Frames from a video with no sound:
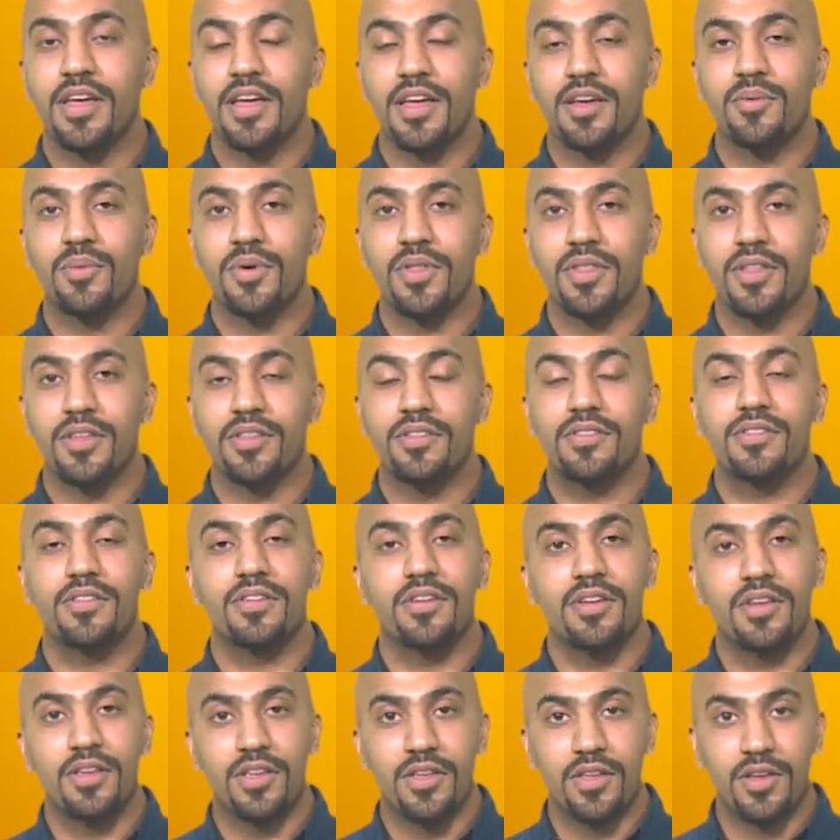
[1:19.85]
With it
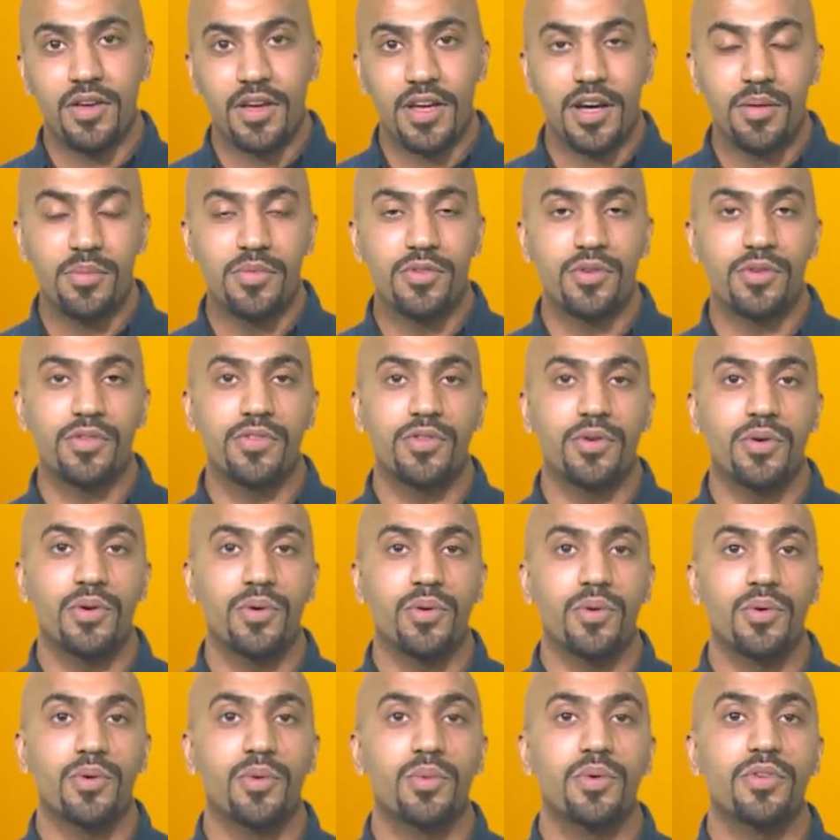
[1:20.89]
comes your
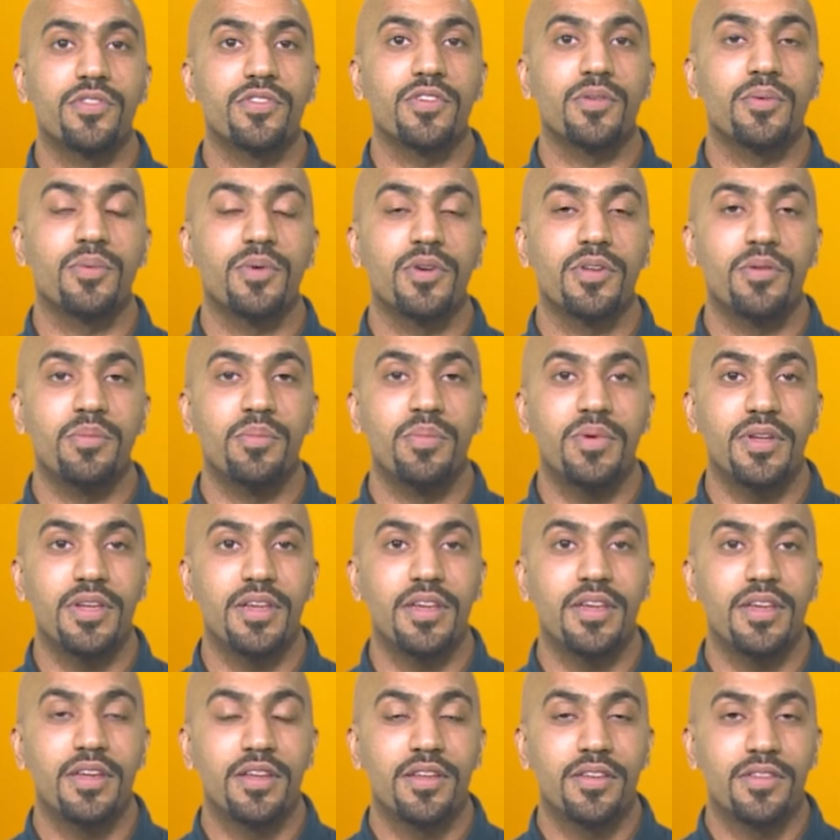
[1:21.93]
suhoor, which would
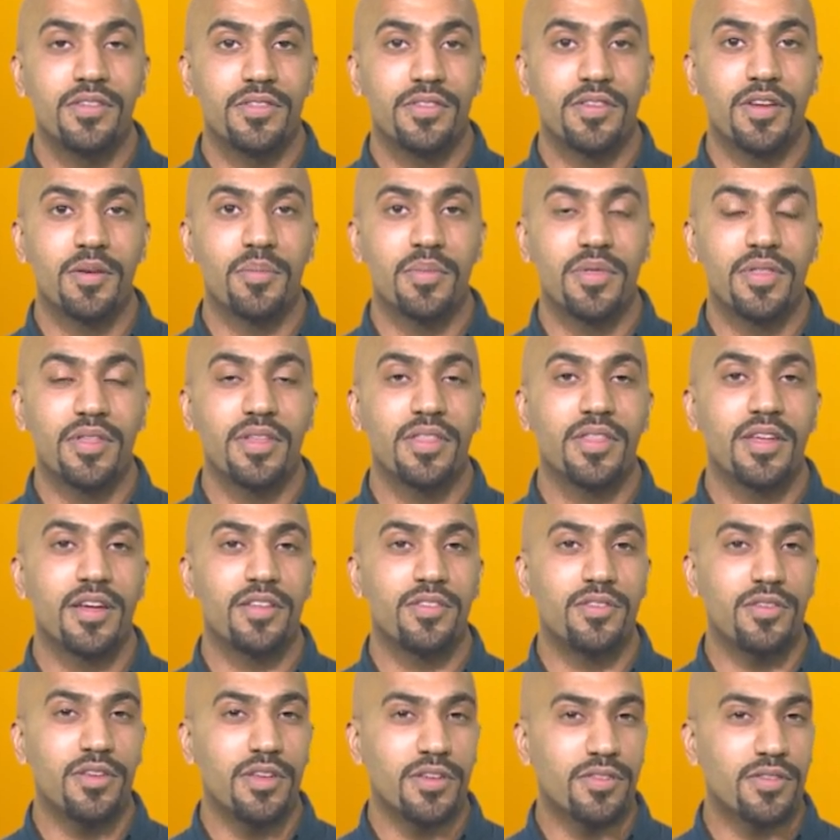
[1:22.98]
be something
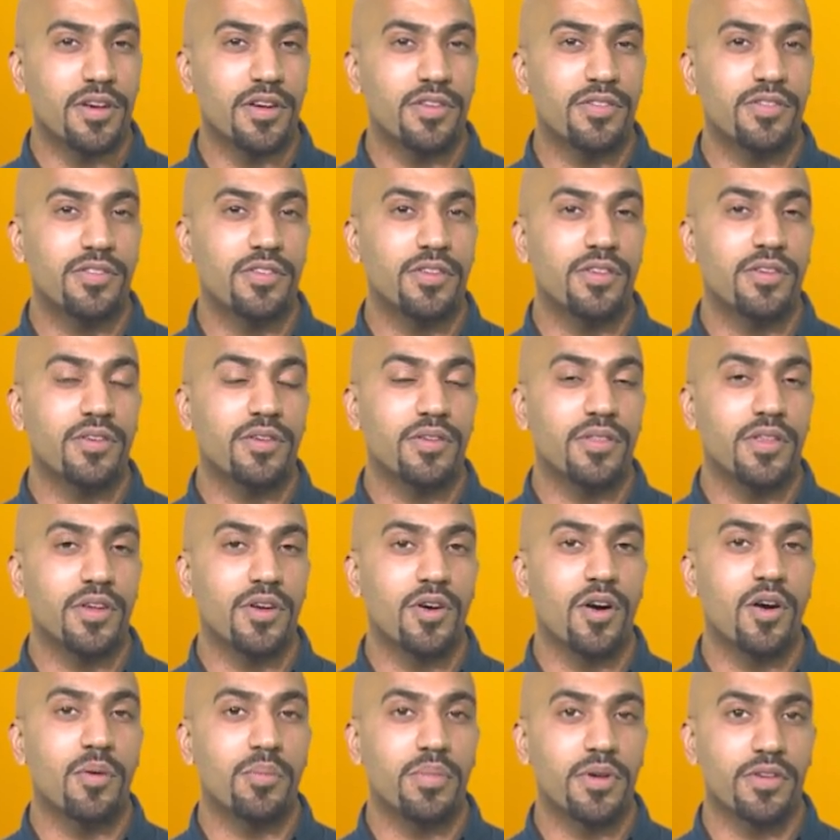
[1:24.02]
that you need to consider the
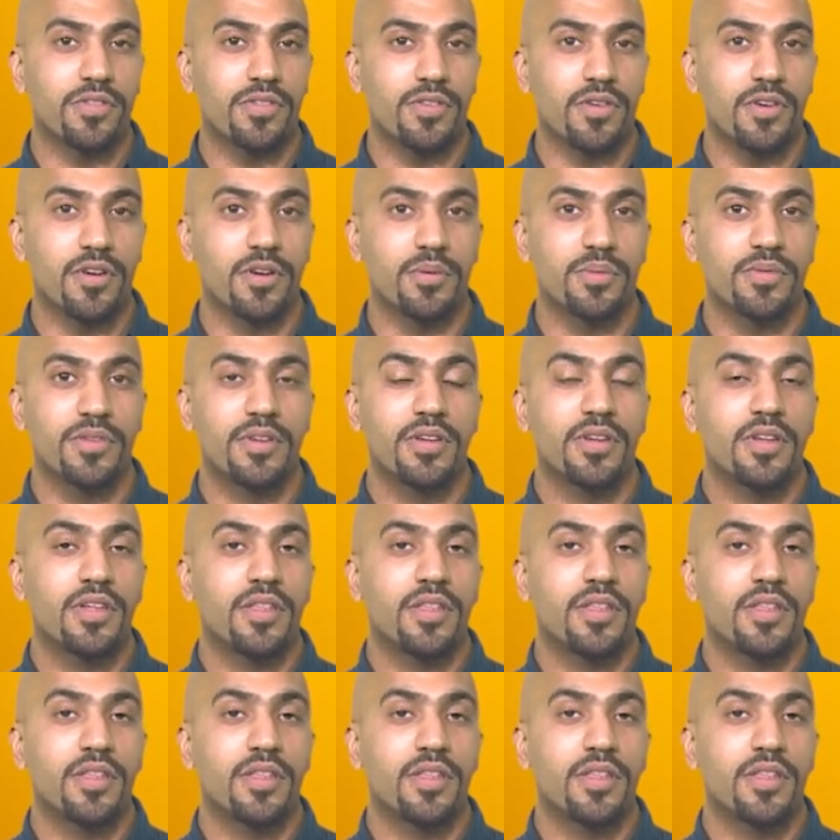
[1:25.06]
complex carbs.